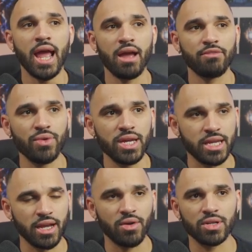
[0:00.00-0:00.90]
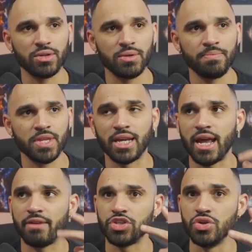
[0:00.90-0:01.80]
Every character can
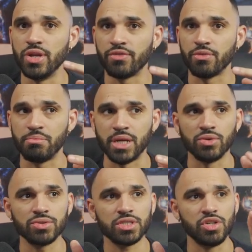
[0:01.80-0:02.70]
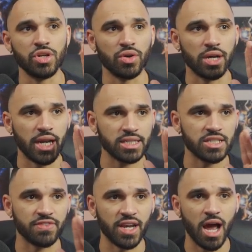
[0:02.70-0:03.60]
have 2 different builds. You can go to
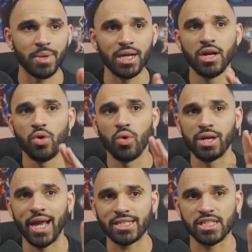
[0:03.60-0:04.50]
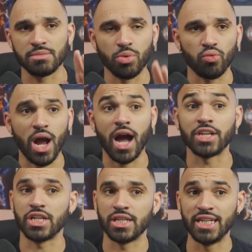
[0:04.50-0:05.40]
Nexus Phenomena or Nexus
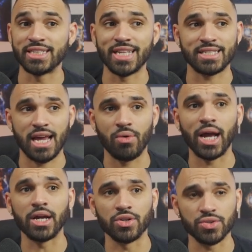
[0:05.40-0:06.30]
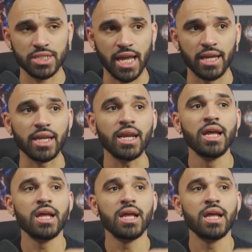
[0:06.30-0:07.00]
Mirage. At least that's how I understand it.